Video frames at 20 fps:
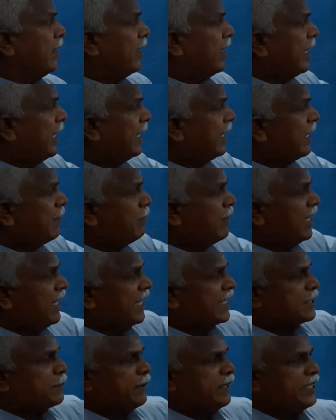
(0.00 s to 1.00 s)
Income and
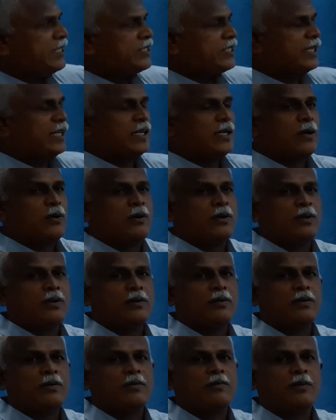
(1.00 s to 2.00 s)
expenditure account,
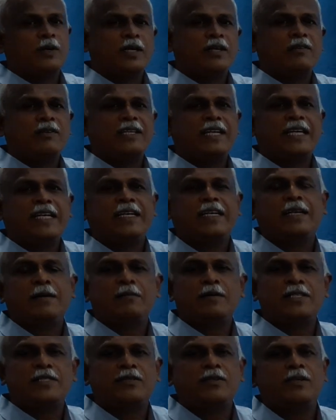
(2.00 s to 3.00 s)
whatever the
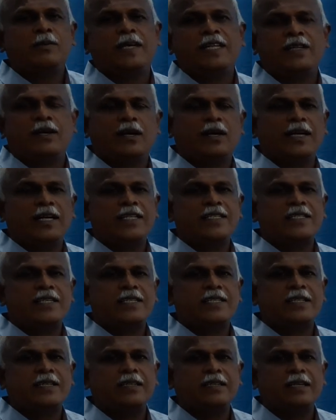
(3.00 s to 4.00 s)
income received by the
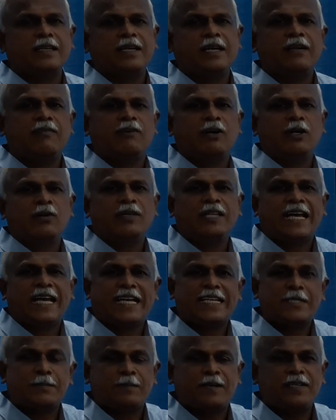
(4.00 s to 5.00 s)
organization and whatever the
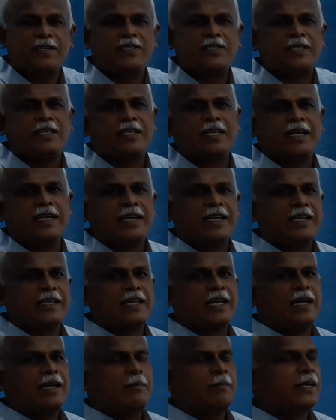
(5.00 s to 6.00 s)
expenditure done in
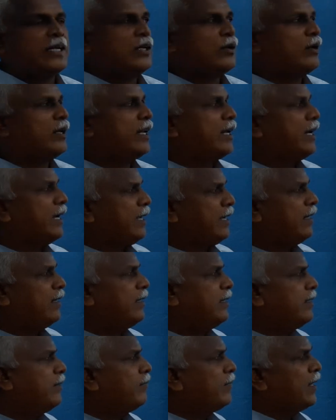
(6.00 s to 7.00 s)
the particular
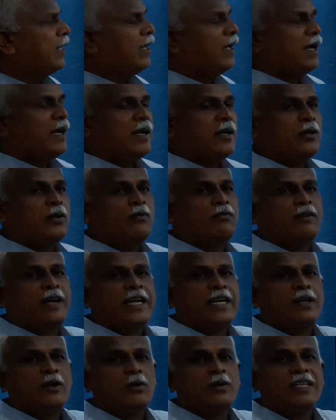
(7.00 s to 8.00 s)
year to
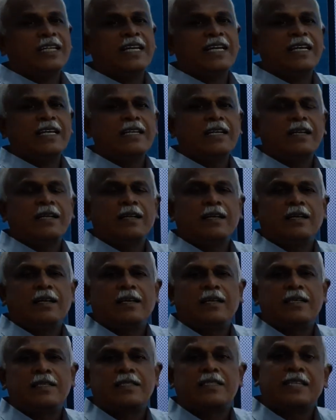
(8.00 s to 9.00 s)
find out the
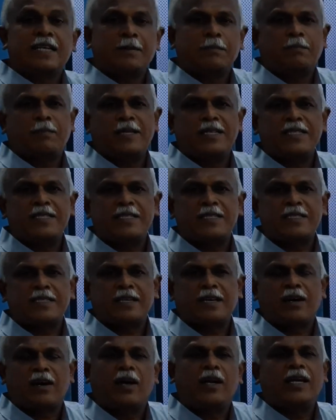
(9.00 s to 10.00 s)
surplus
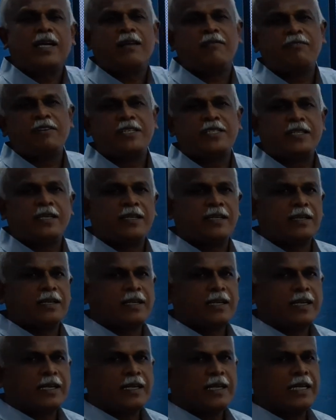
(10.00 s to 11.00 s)
or deficient
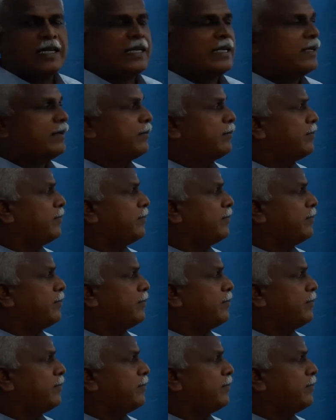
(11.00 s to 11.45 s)
income.